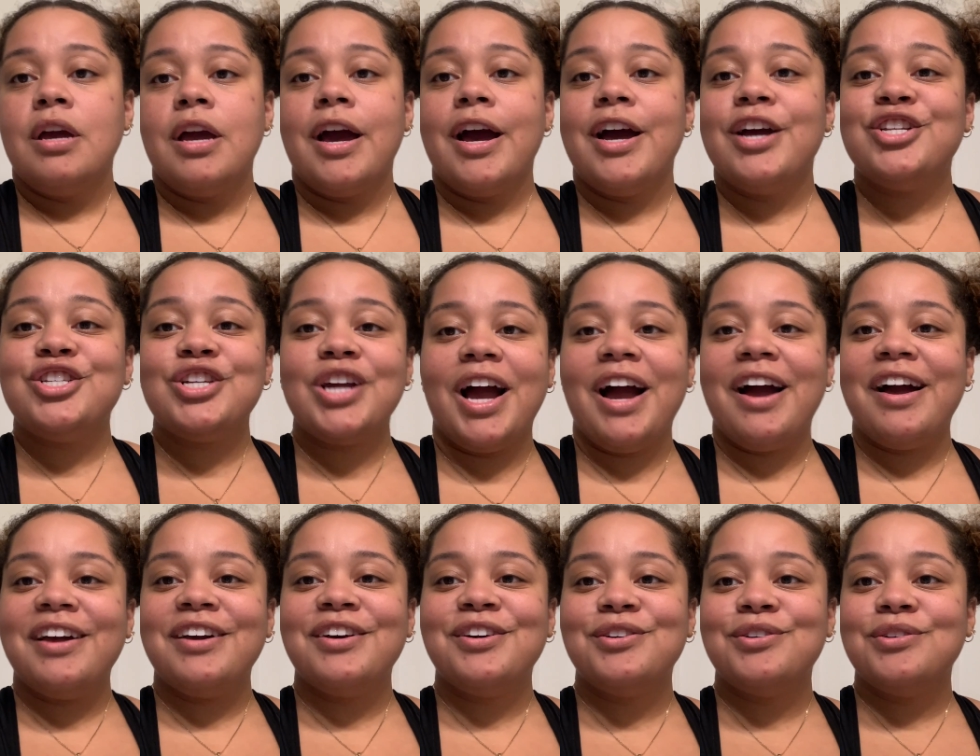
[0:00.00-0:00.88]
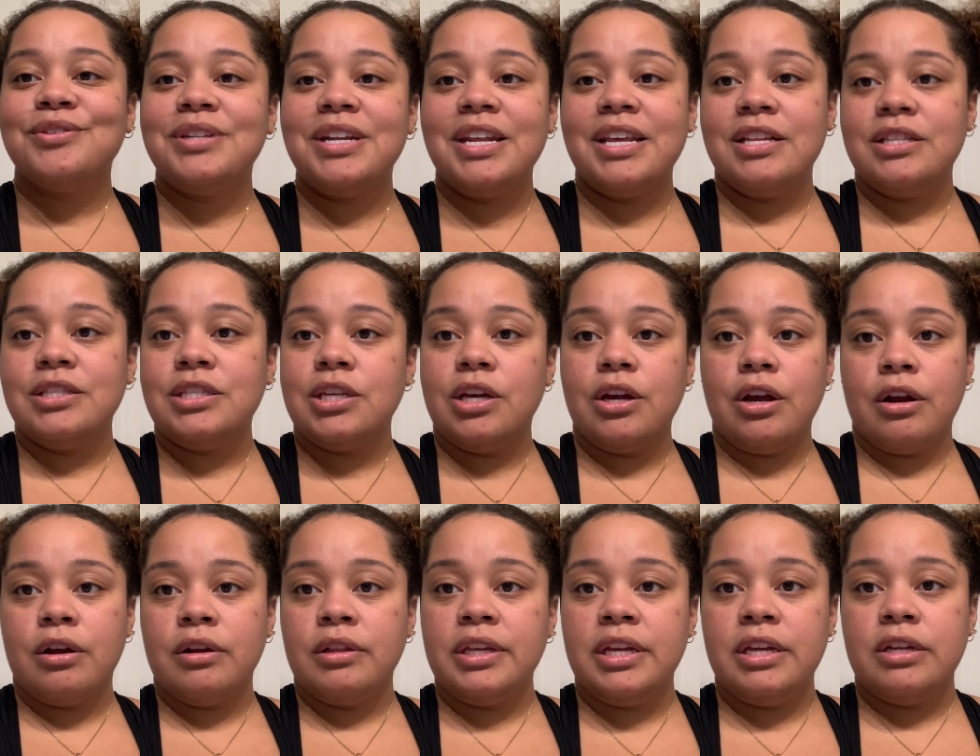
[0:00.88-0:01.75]
a child into
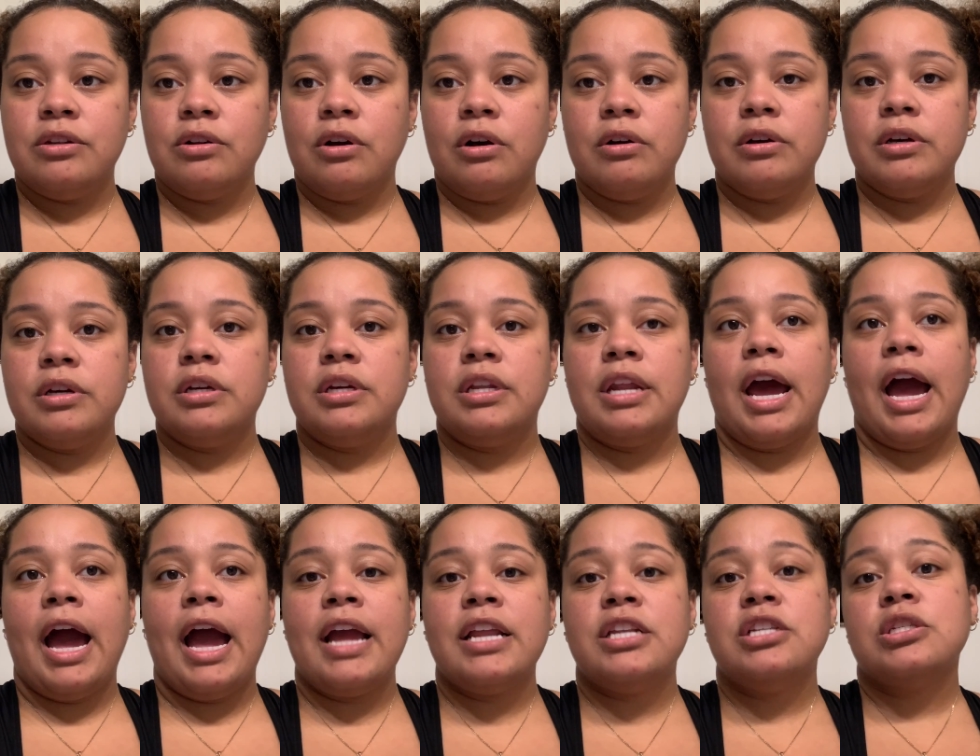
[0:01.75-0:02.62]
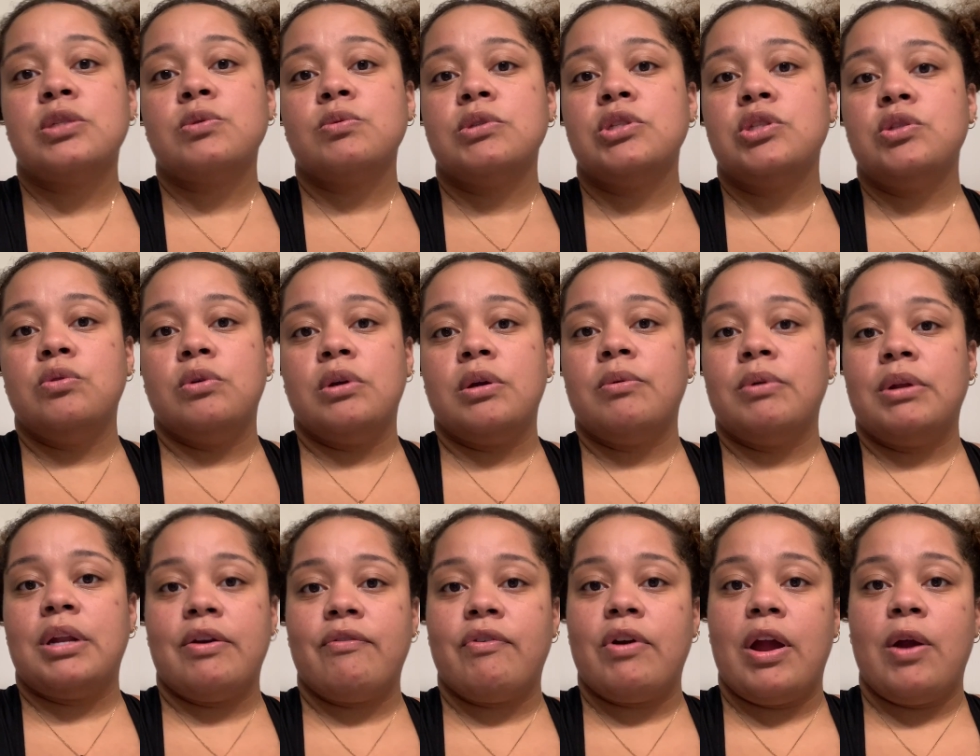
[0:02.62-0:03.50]
early adulthood, I just was doing
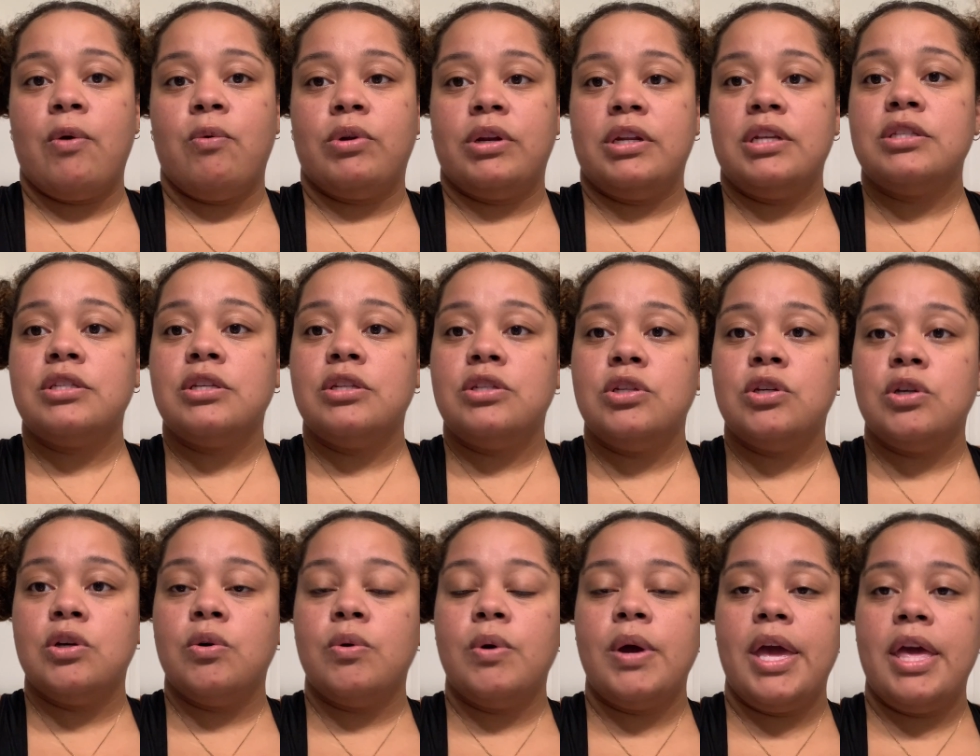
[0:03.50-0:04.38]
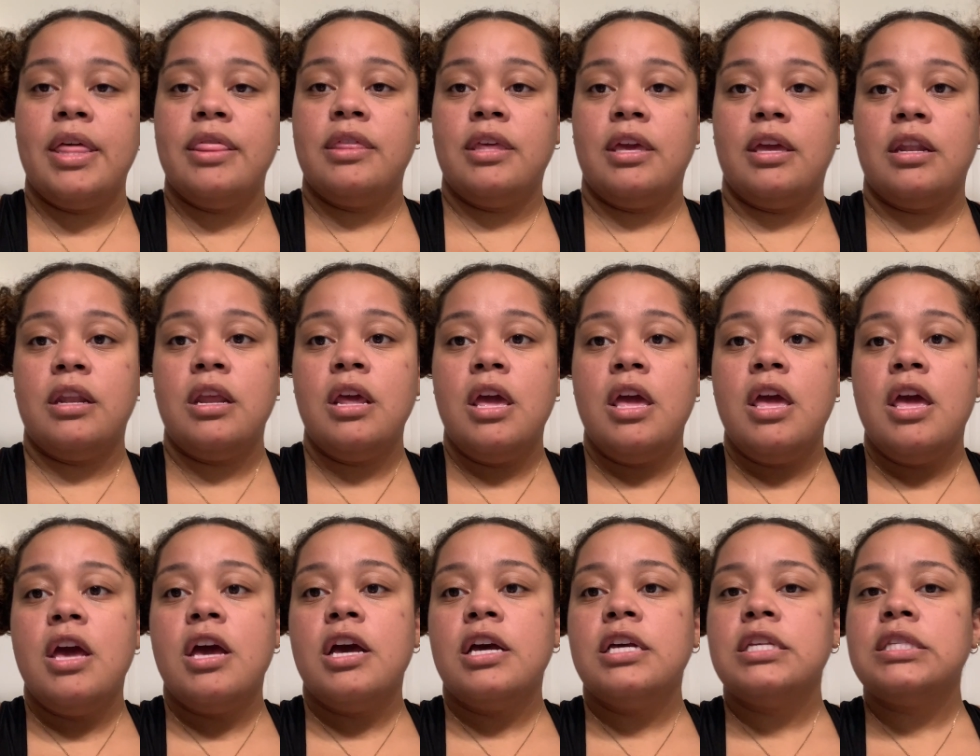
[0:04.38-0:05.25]
whatever I wanted to do. And then
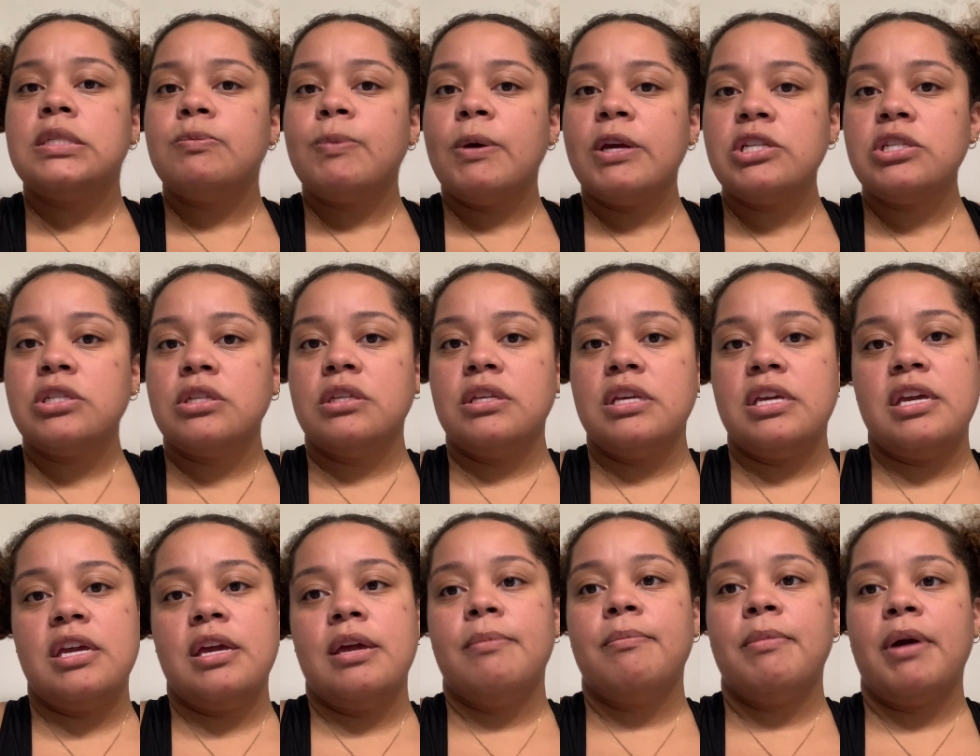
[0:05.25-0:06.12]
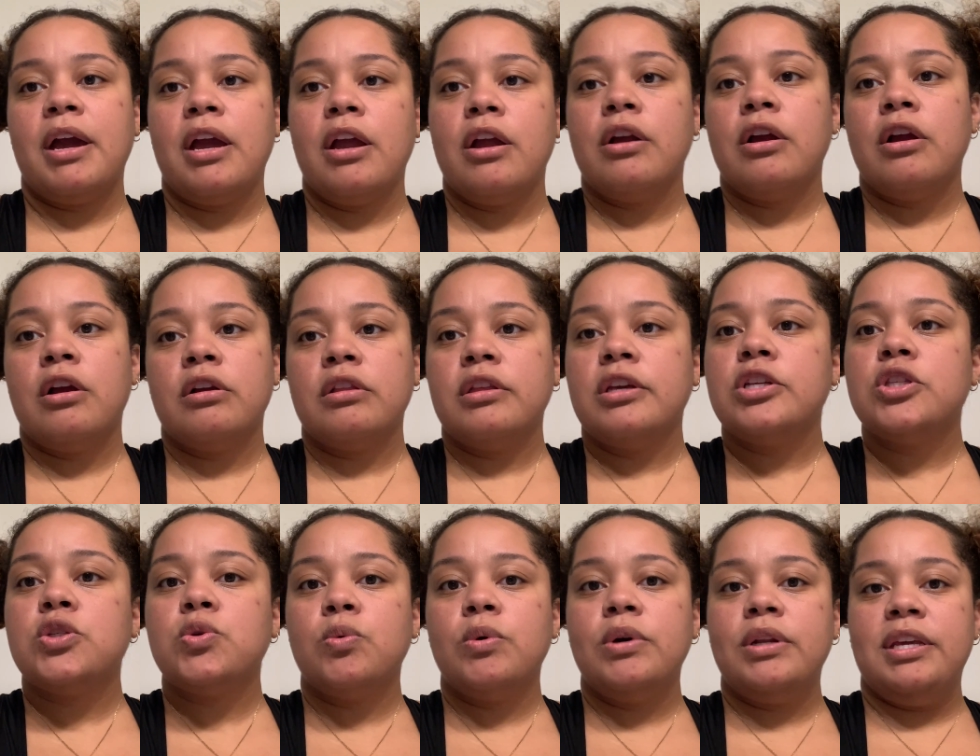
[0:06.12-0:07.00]
especially in my early
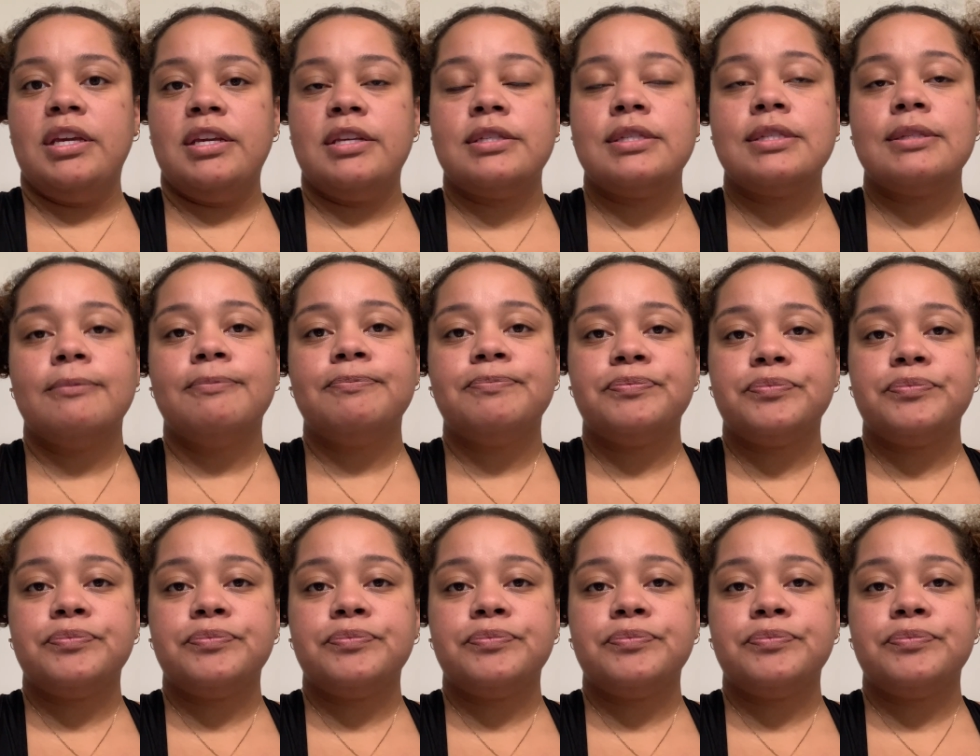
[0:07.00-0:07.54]
20s,